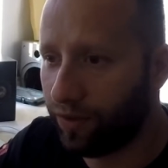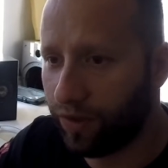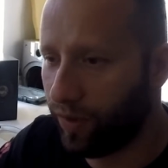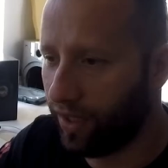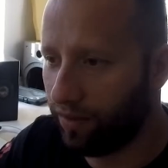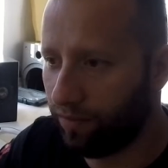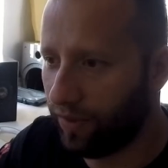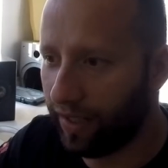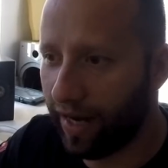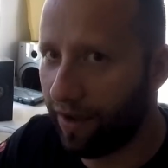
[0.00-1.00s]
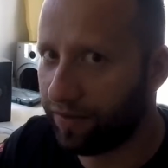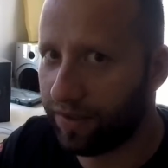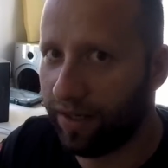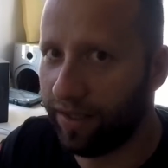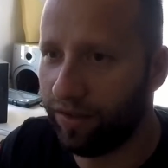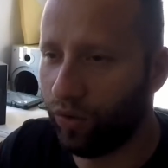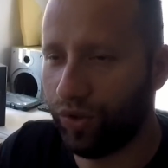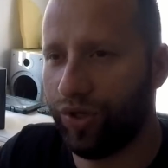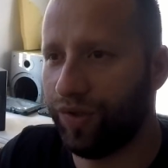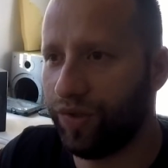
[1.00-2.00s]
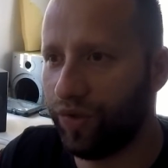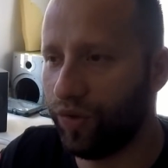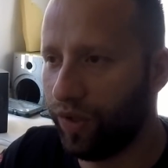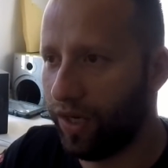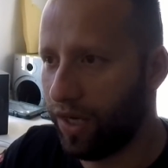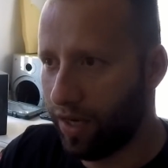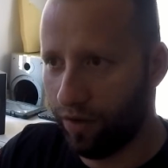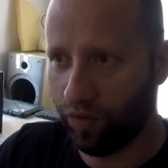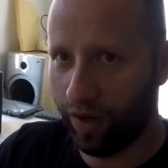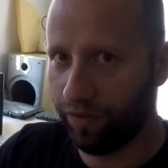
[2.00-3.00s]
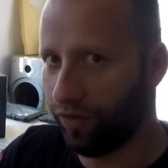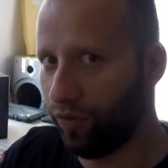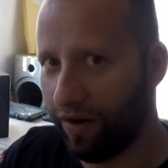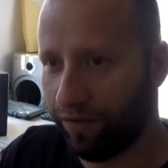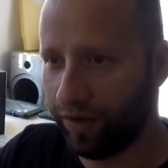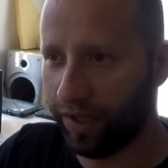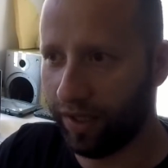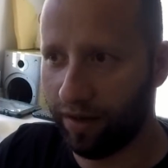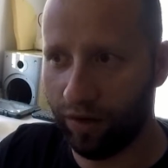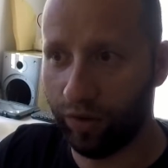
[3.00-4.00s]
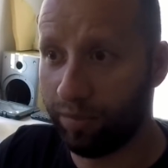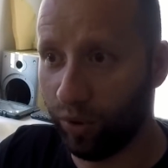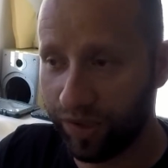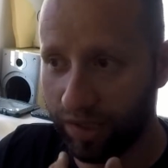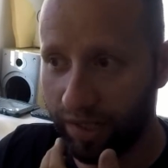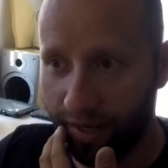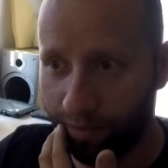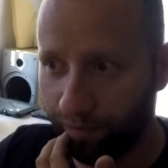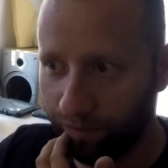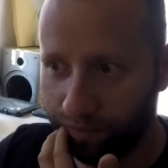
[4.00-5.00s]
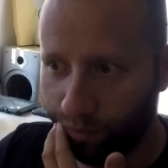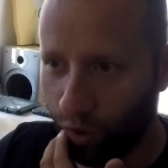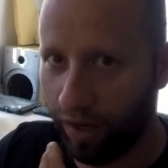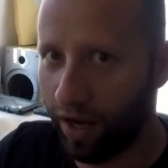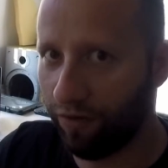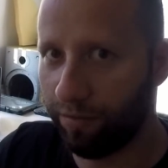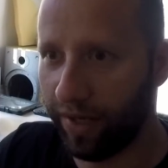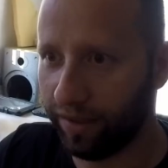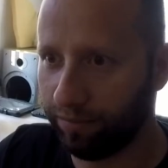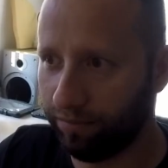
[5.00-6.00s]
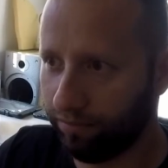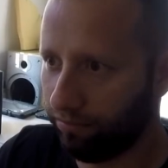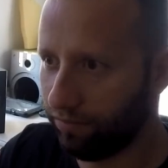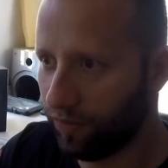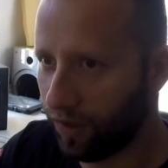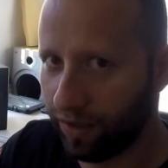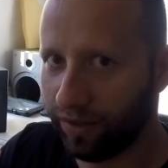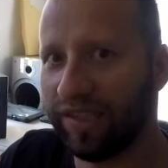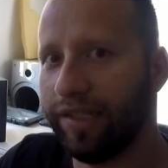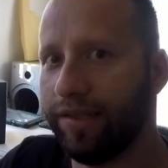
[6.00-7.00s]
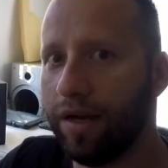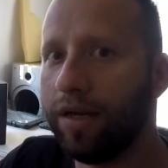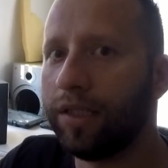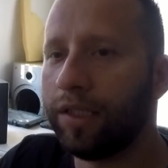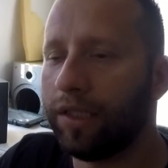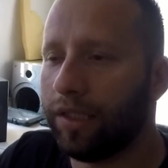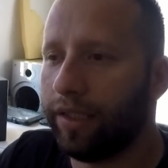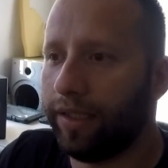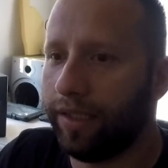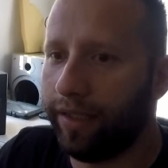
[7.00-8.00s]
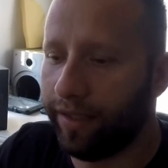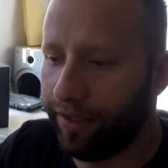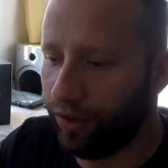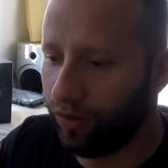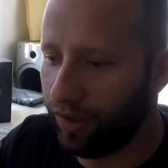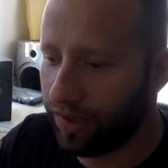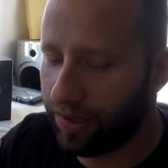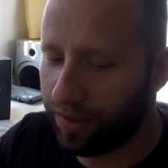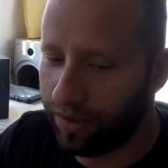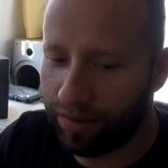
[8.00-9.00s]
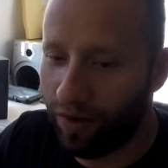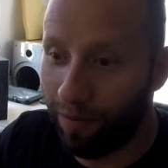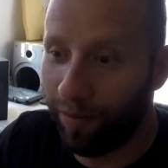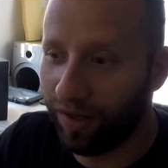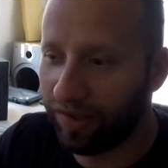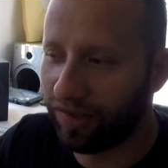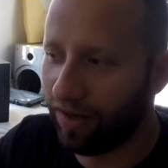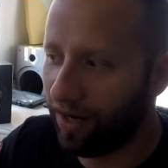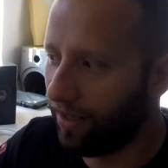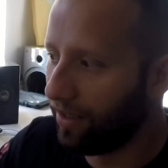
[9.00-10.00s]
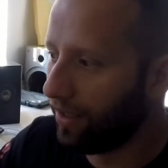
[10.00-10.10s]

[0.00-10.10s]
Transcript: when it left I had no chance to run through everything. I only posted a 1.5 minute kind of teaser, and I know it's not my style,